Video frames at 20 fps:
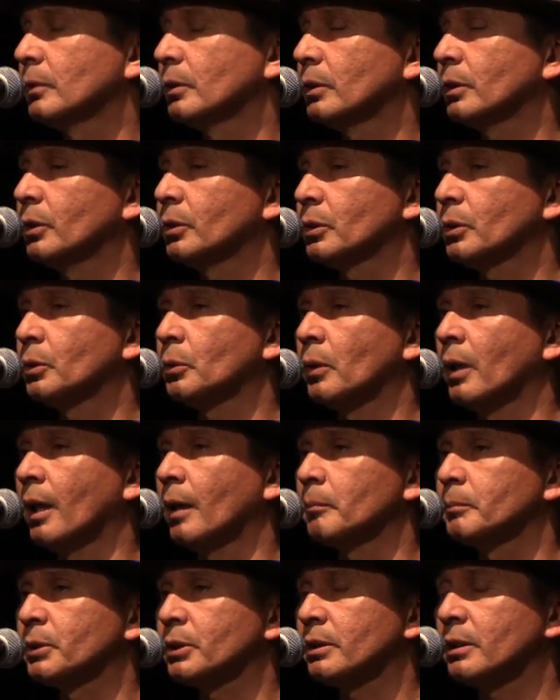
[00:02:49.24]

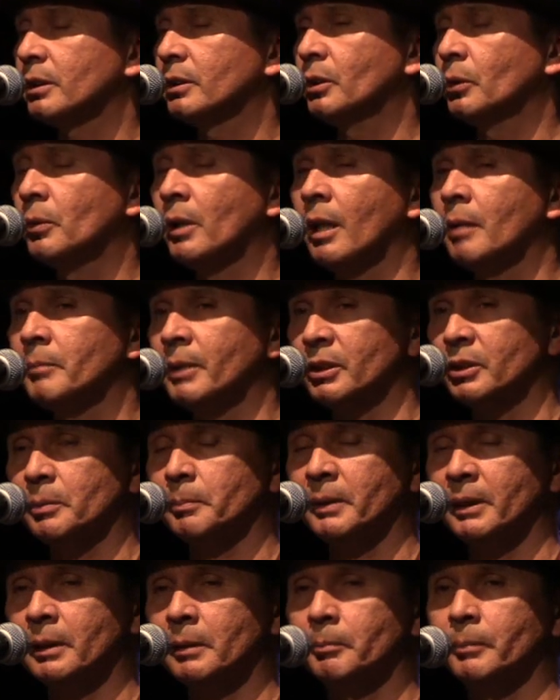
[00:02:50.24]
Duwapsh, the
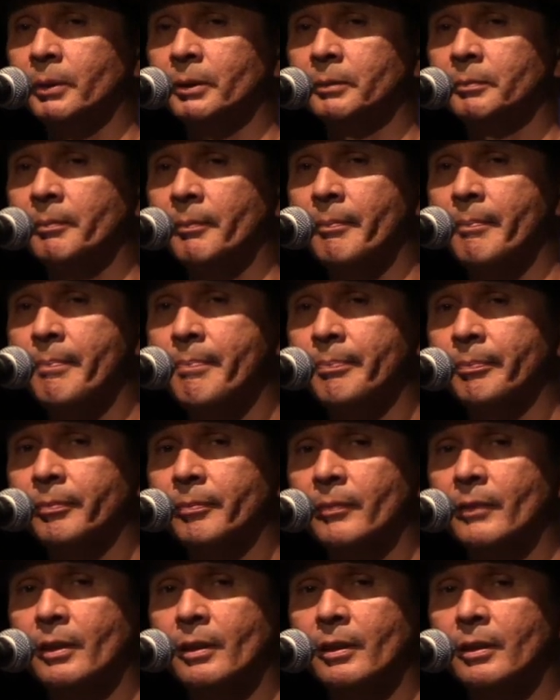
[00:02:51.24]
Duwamish people,
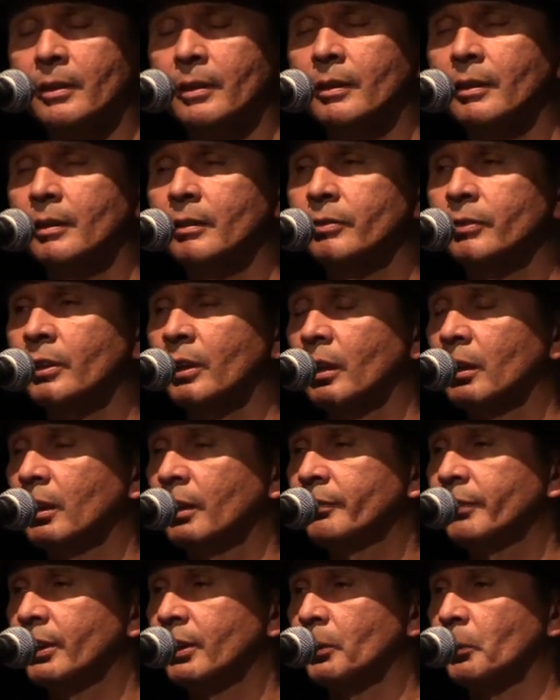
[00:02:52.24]
for all
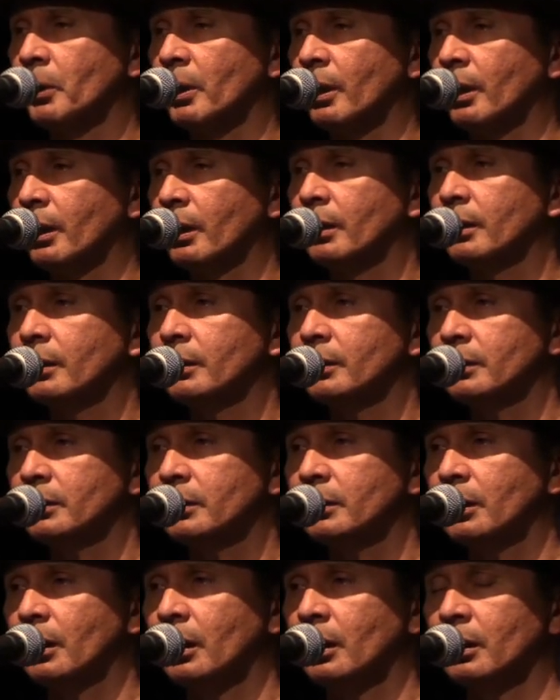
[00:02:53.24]
of their work,
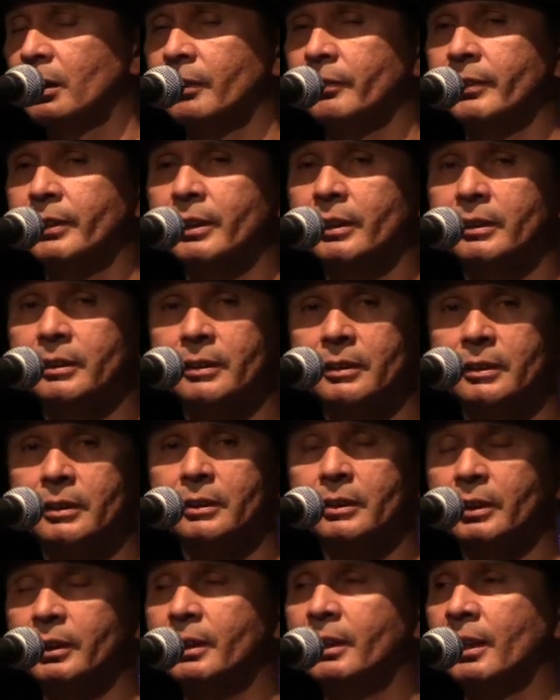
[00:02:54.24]
all of the
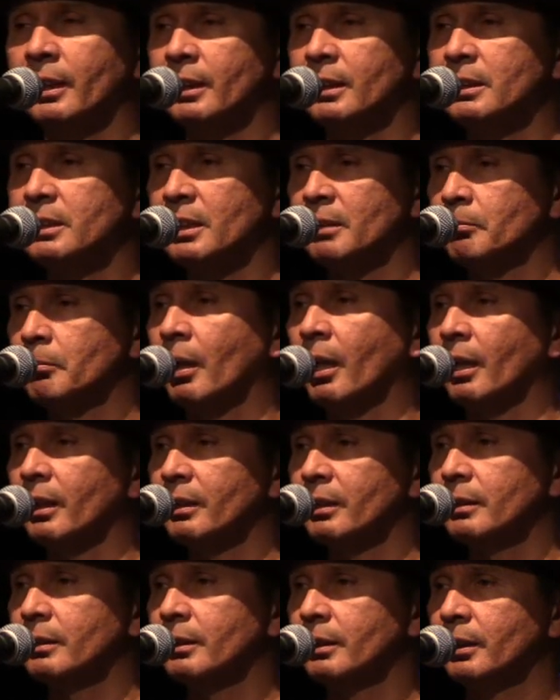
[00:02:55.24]
good things they
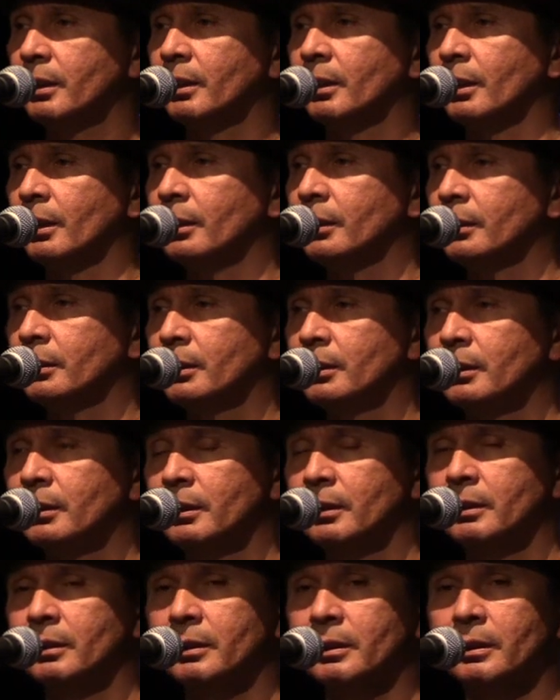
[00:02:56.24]
brought here
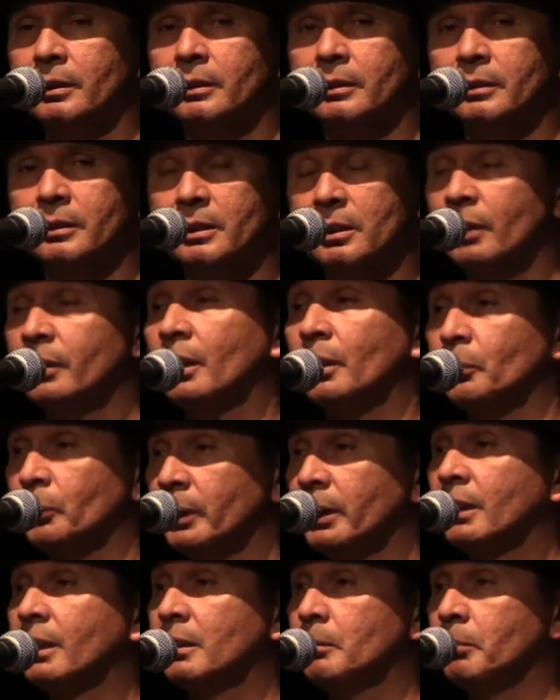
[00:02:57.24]
so that
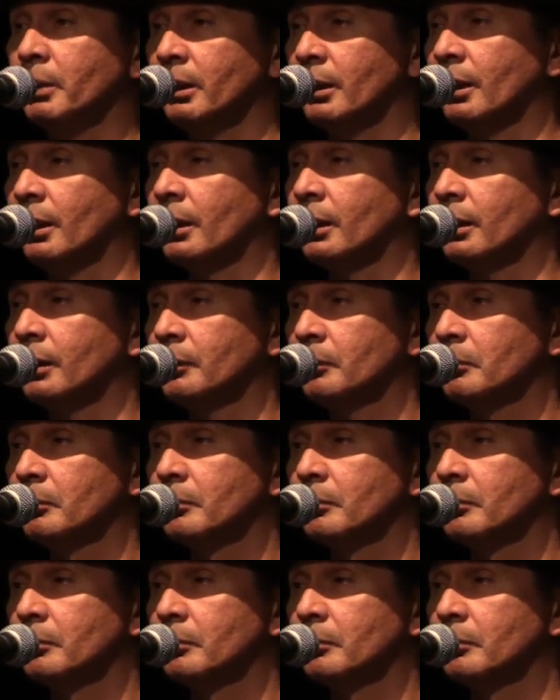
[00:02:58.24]
we could be here.